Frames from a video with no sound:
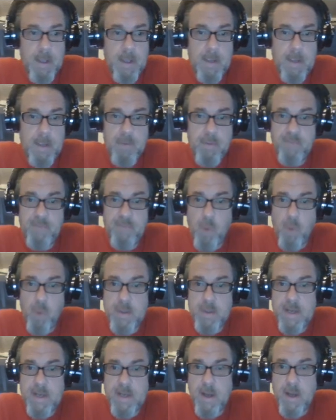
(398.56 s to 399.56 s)
He put
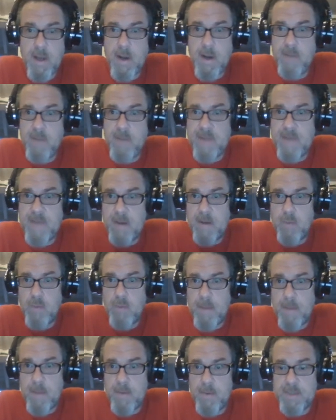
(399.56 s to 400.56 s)
14 on in Nevada.
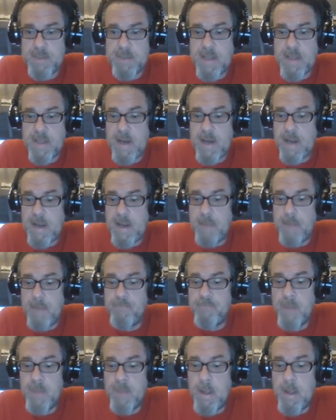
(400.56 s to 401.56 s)
Remy was in that game.
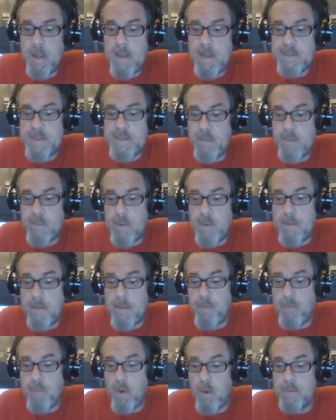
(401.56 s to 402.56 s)
He said
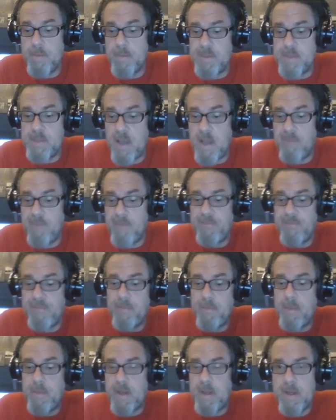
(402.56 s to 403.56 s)
Remy pulled himself
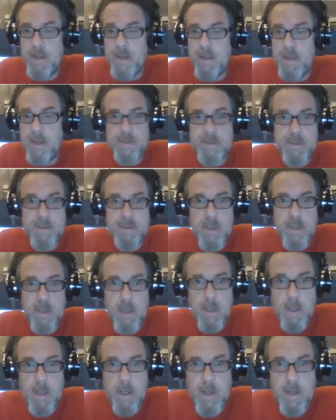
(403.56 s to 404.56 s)
because
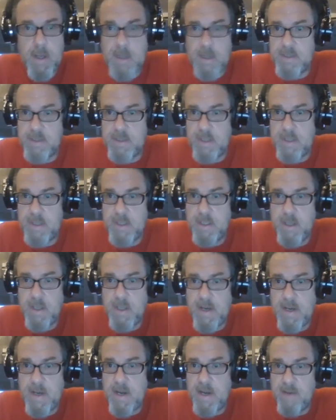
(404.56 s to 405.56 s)
he just
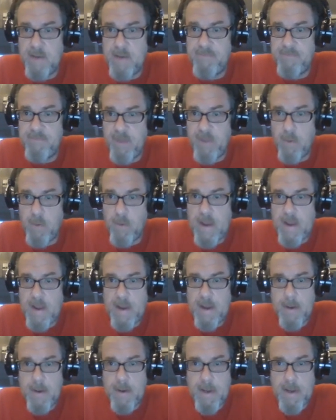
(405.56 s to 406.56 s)
the knee didn't feel
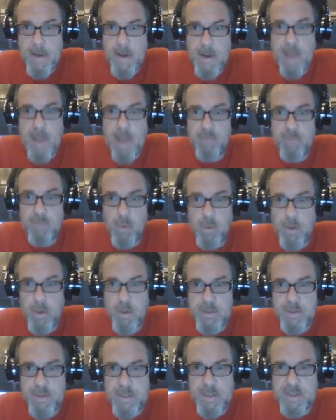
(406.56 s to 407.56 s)
right, and
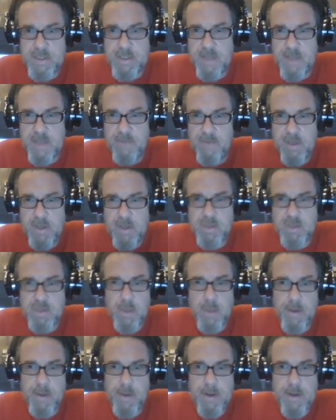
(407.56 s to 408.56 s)
afterwards it stiffened and
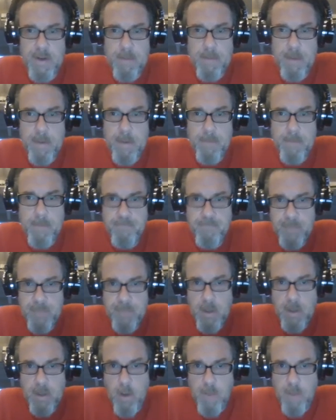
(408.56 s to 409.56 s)
swelled up. But
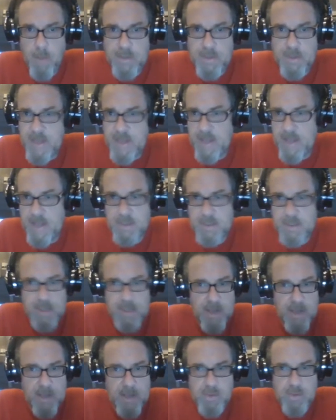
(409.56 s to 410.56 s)
all the
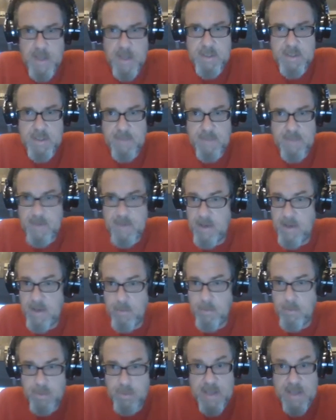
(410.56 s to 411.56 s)
tests, X-rays, and
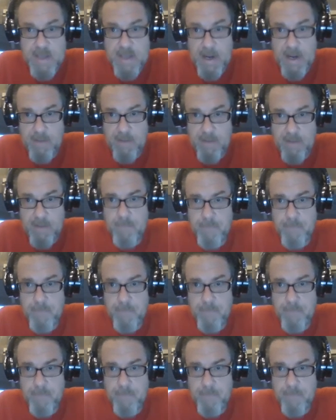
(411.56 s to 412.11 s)
everything was negative.